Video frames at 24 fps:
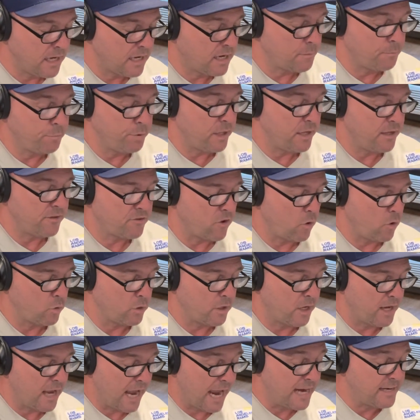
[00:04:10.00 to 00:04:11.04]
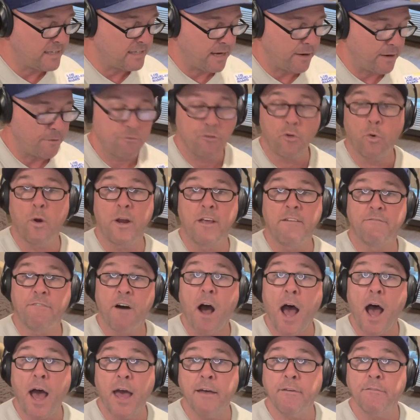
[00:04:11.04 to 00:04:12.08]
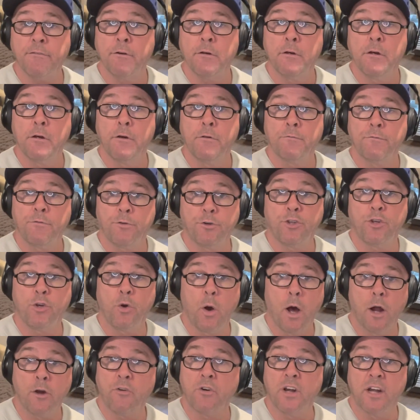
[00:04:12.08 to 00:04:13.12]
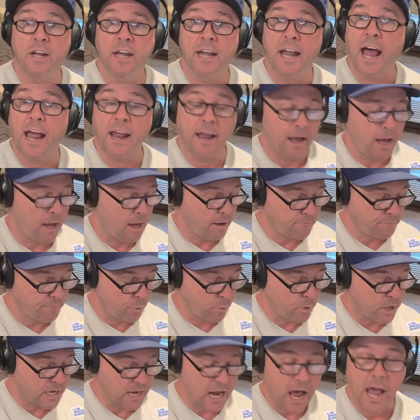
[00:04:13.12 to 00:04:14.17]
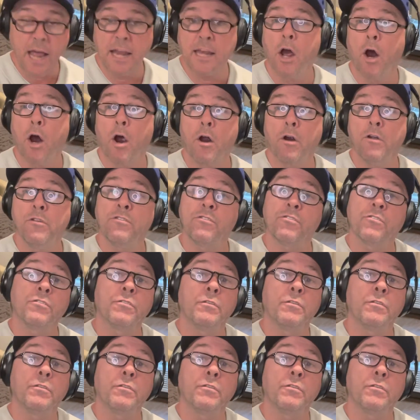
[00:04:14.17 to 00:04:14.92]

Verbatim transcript: completes only 18 of 25 for 249 uh, yards.